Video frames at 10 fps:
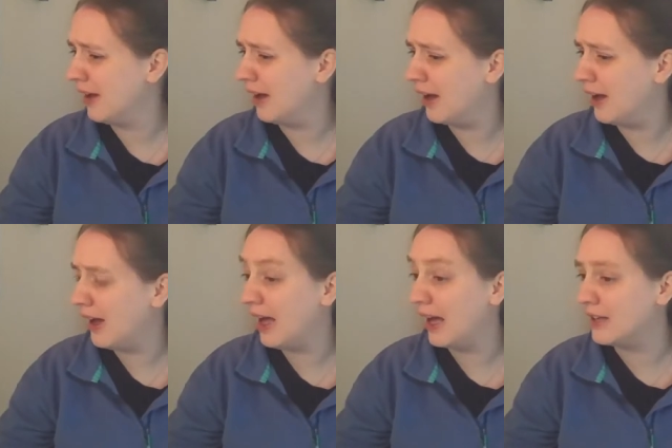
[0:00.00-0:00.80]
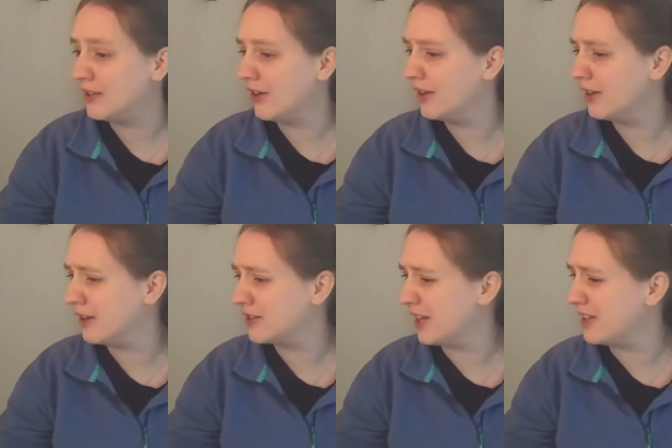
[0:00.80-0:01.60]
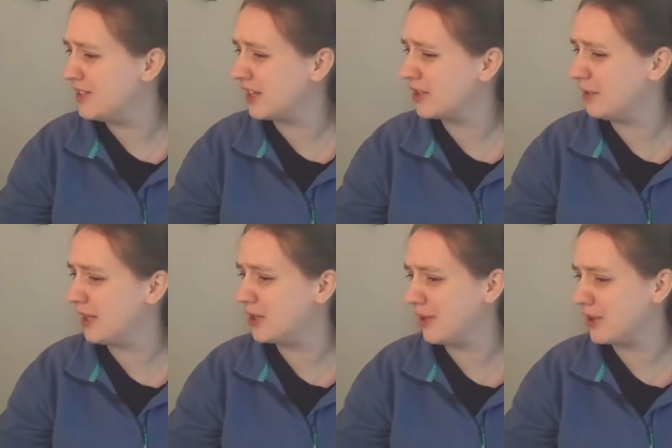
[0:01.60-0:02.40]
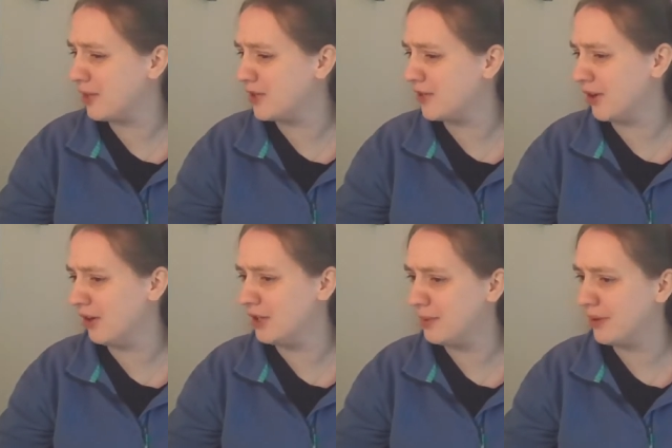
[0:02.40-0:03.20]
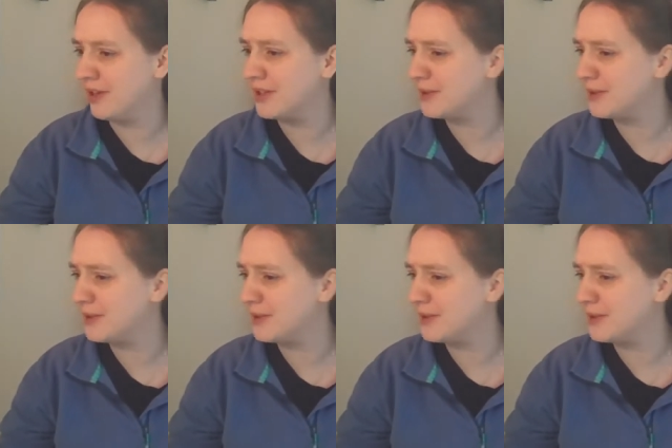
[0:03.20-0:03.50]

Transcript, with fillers: Uh, and Iker says, yes, we need to make space for the Holy Spirit.